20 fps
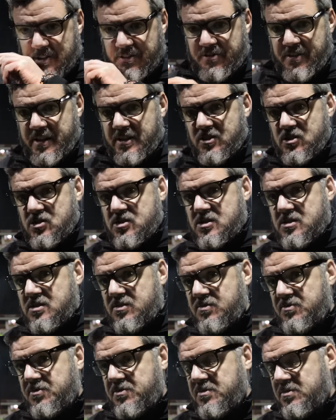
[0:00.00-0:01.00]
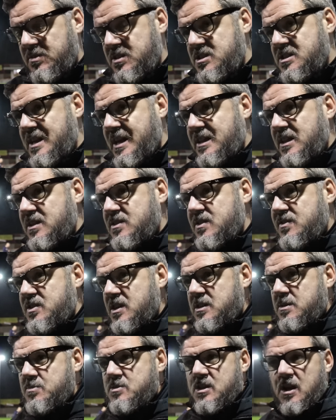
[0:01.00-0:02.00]
defenders, the standards they've
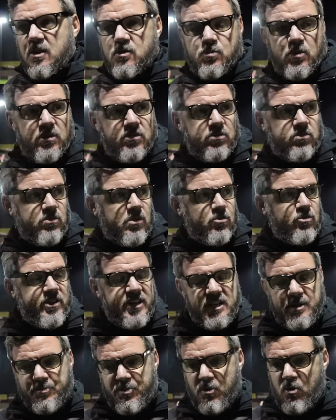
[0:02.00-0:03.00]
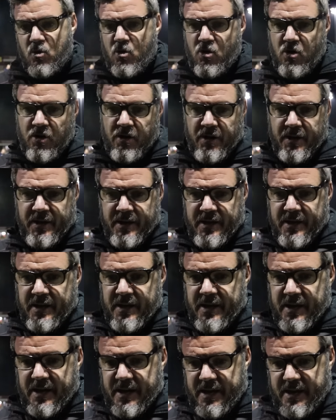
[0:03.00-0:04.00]
set themselves were really poor.
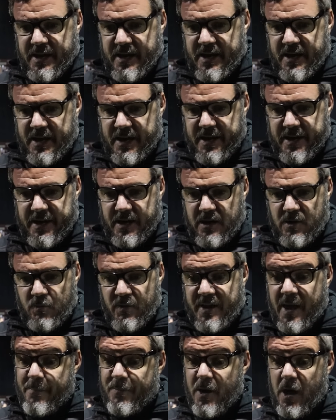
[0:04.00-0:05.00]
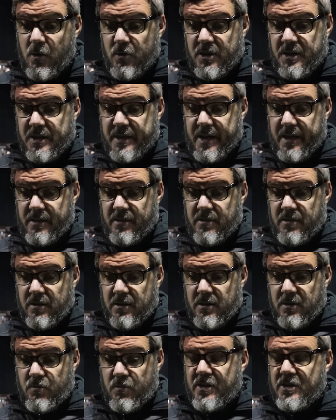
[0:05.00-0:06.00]
And we kept going in the end.
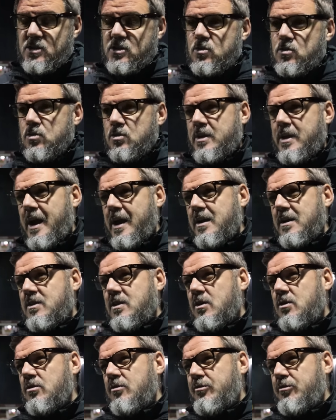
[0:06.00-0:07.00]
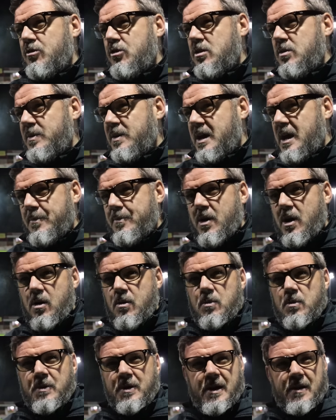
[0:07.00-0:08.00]
We had good character, good fight. We kept
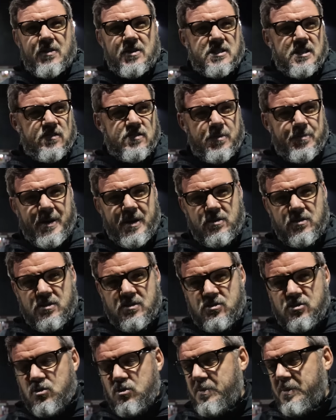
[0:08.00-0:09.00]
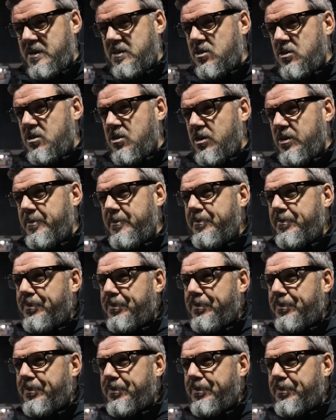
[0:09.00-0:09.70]
going, but we gave ourselves a mountain too big to climb.